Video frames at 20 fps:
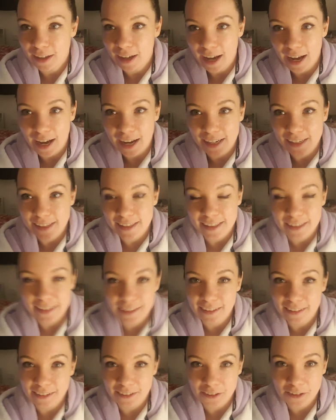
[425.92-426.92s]
as
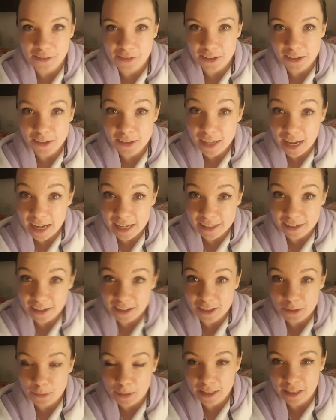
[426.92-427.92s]
the reviews say it's
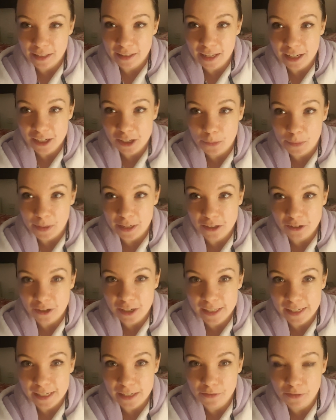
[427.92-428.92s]
going to be, then that should be
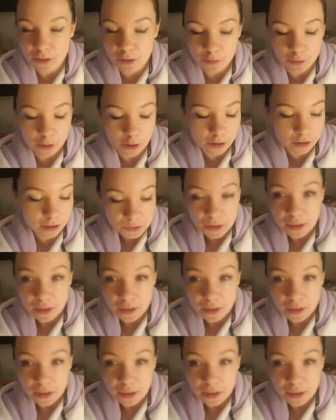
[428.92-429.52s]
interesting for the vlog.